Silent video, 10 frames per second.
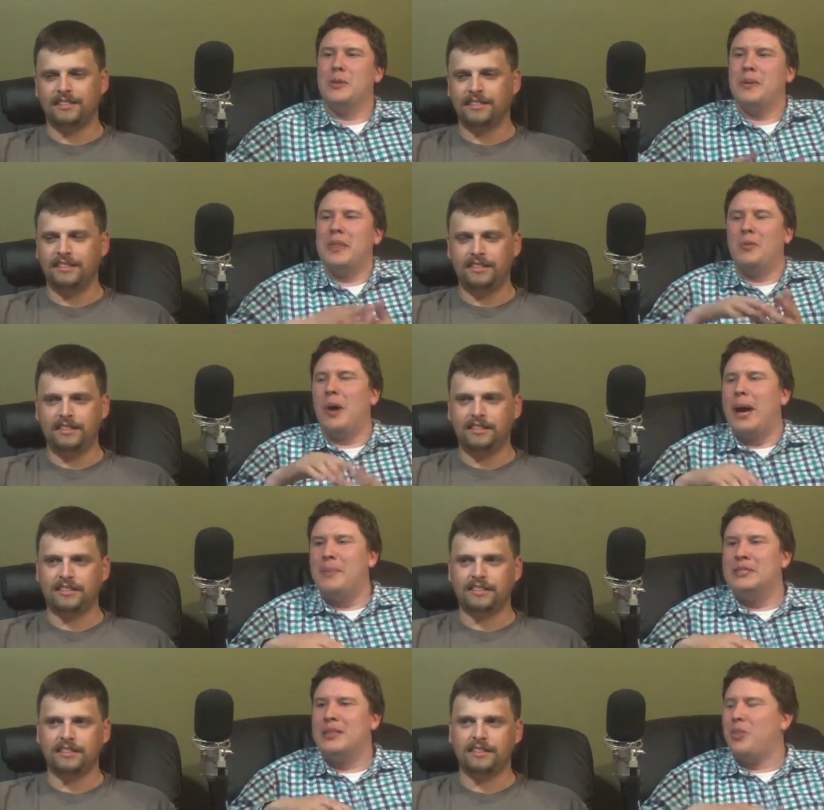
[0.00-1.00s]
Speaker 1: And then what
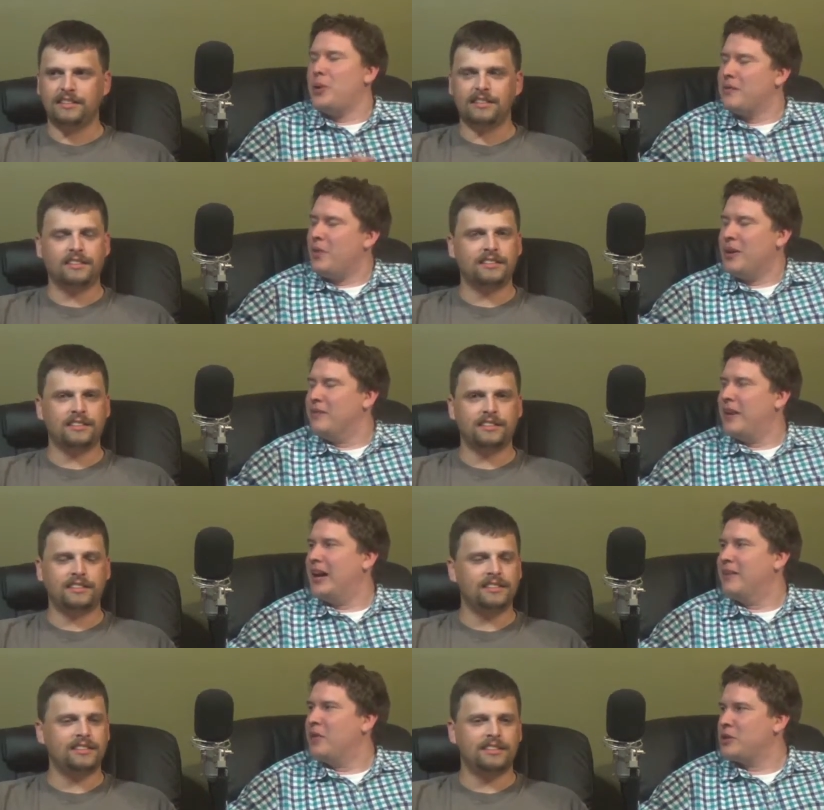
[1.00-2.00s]
happens in 3, 4, and
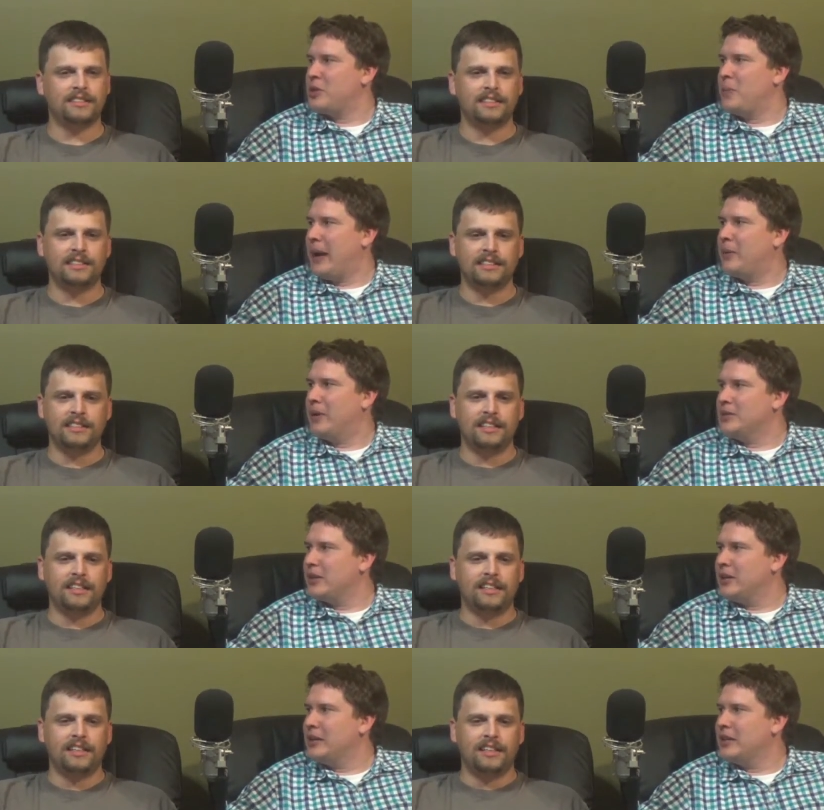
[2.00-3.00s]
5? Those are the bad ones,
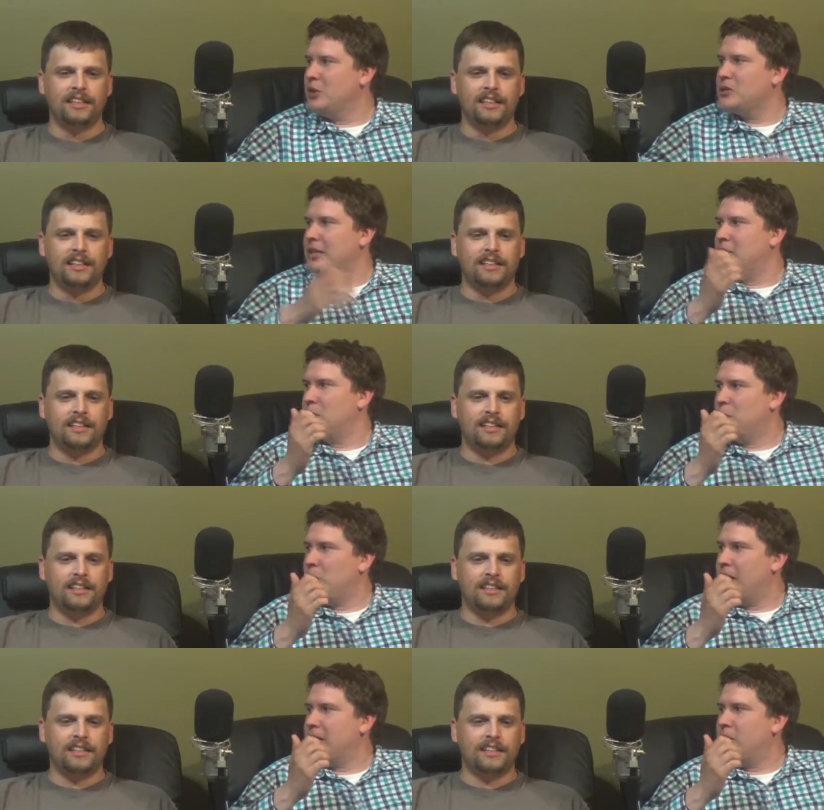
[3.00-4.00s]
right? You said you knew
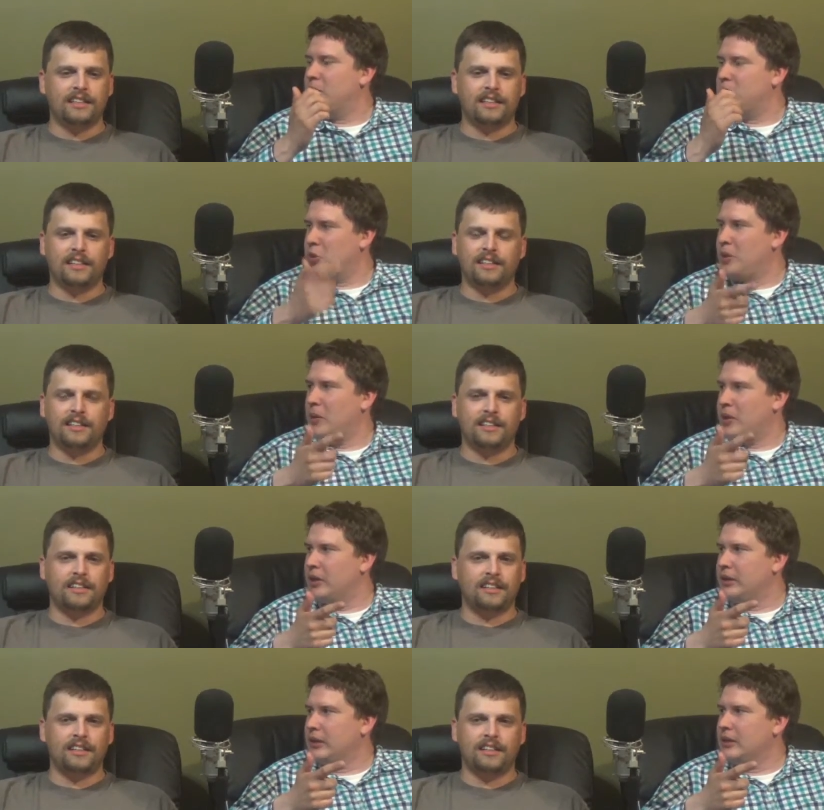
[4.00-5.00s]
that there were 2 that were
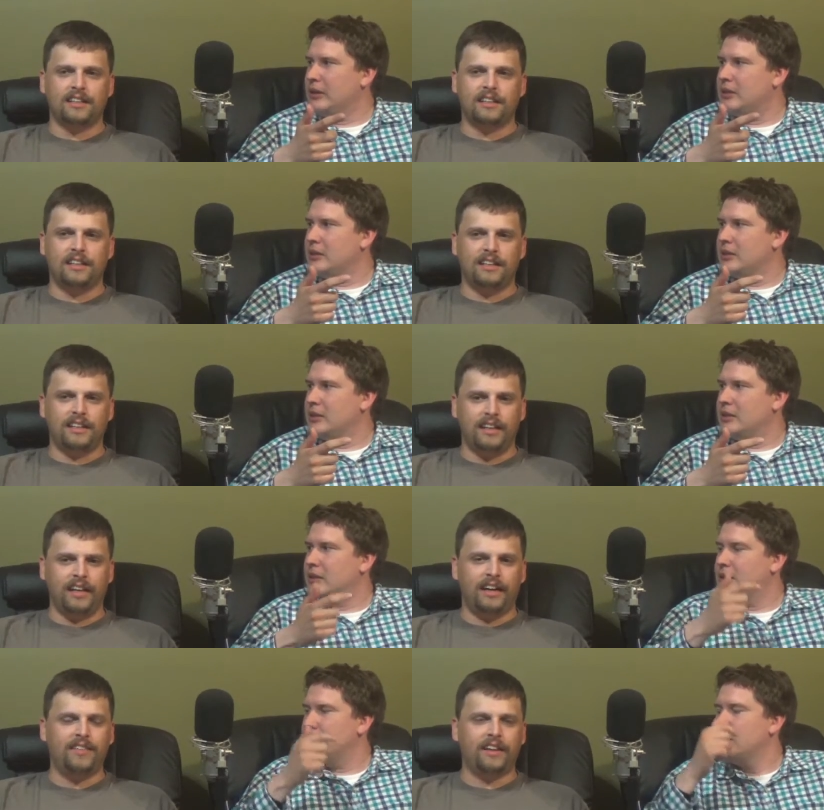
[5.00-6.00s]
good?
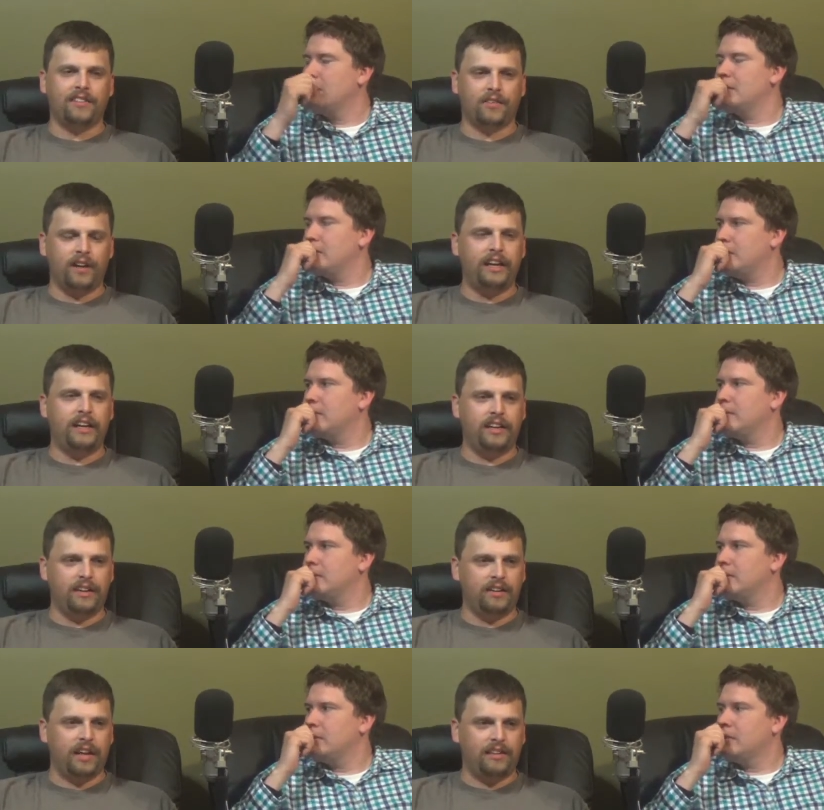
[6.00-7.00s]
Speaker 2: I think 3...
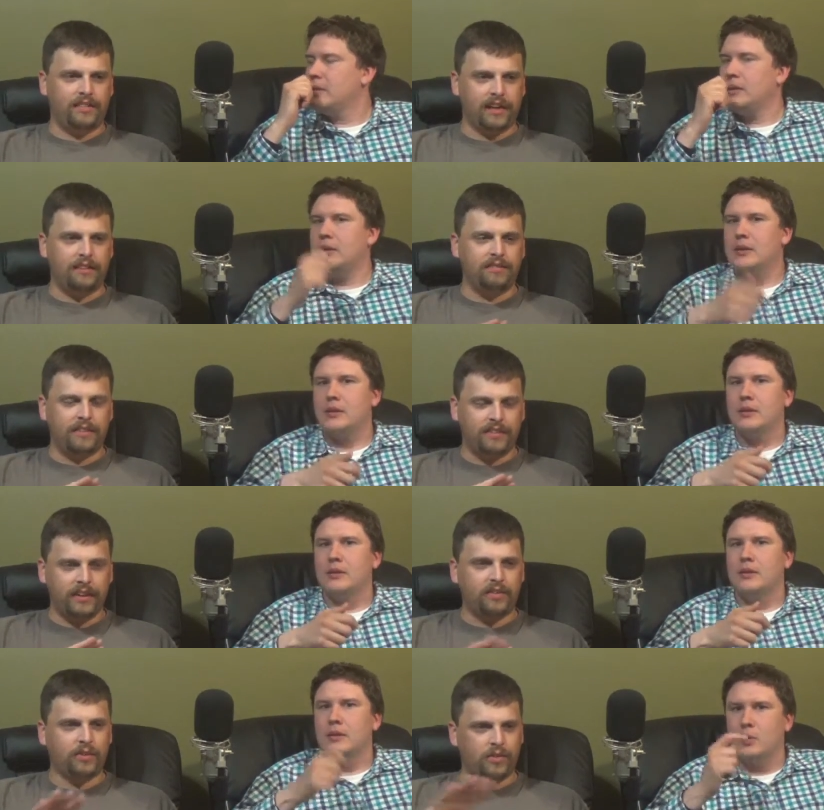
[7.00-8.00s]
I
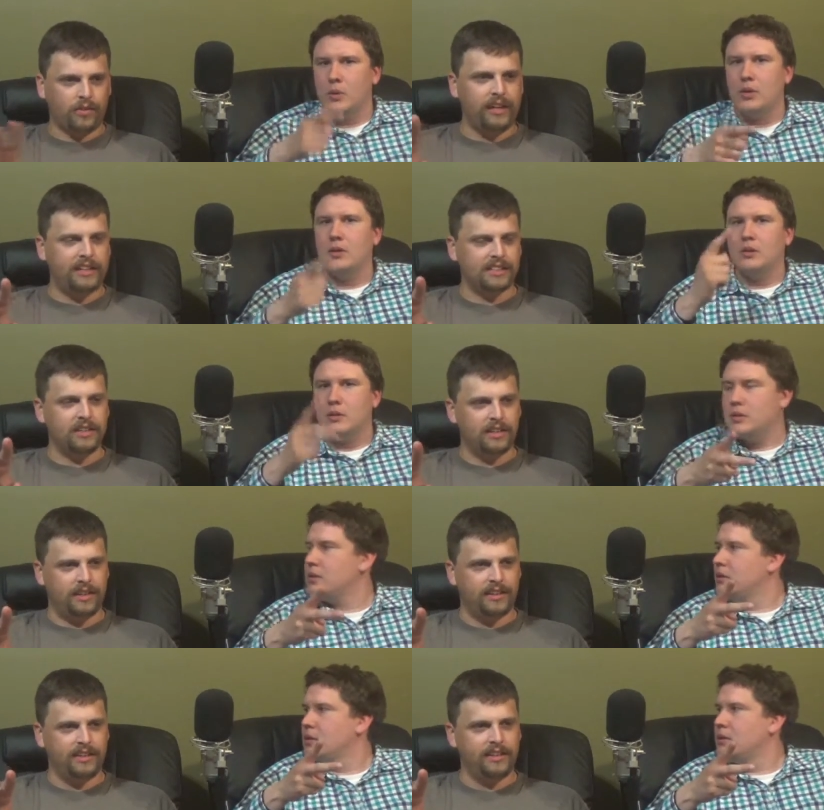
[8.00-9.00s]
think through 3 is
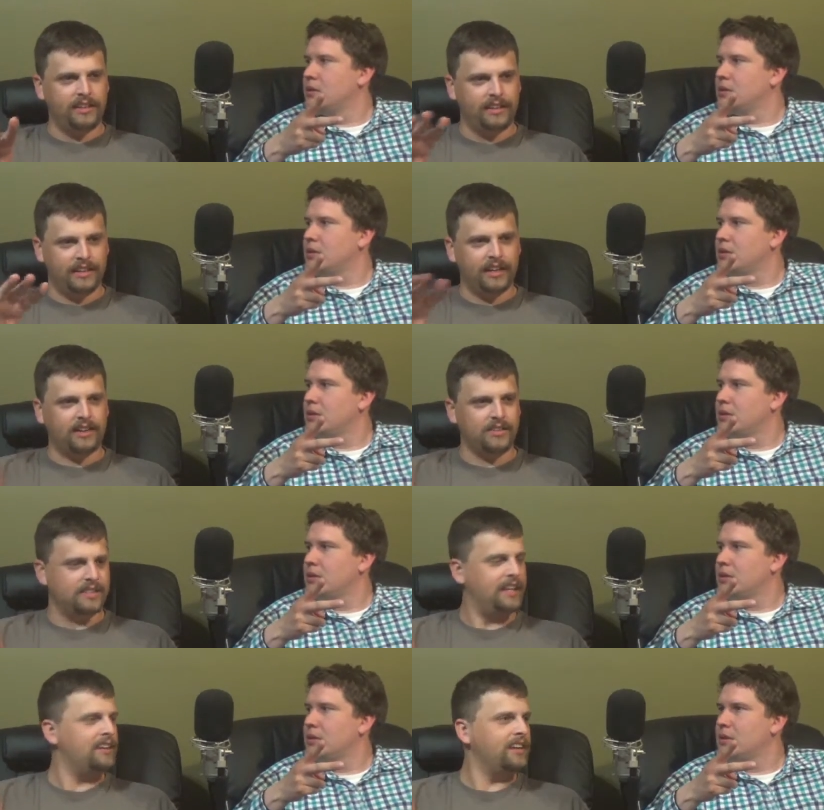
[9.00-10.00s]
good. And then it goes
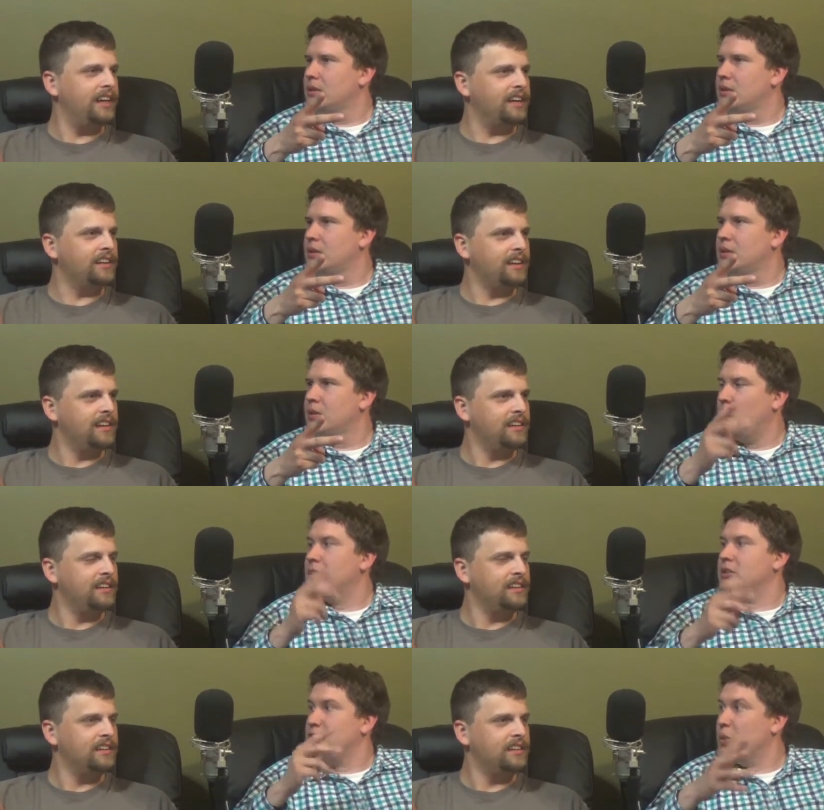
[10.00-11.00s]
downhill.
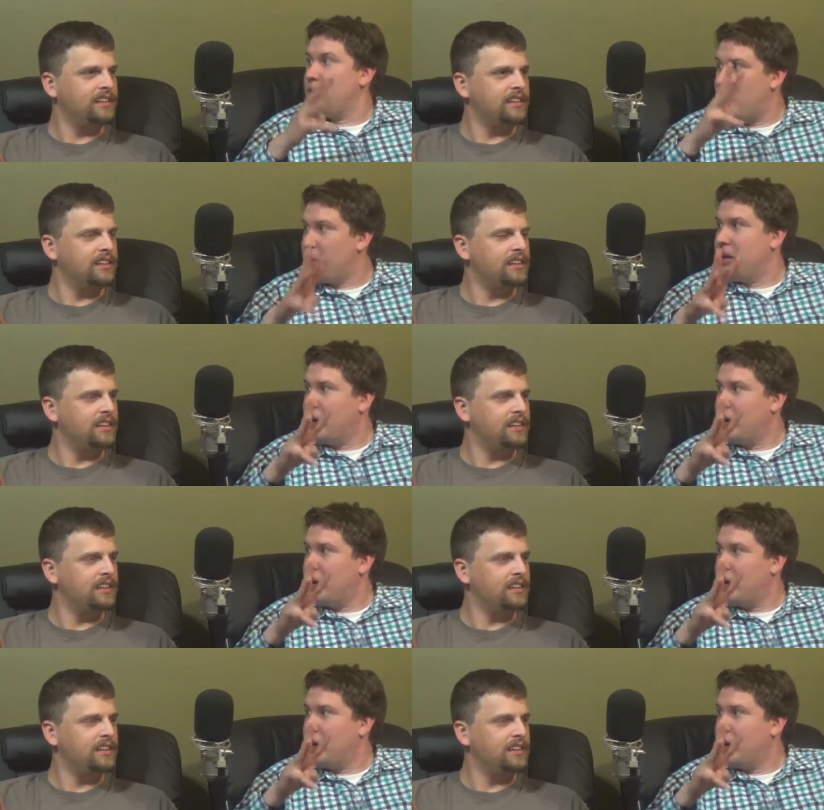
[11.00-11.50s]
Speaker 1: 1, 2, and 3 are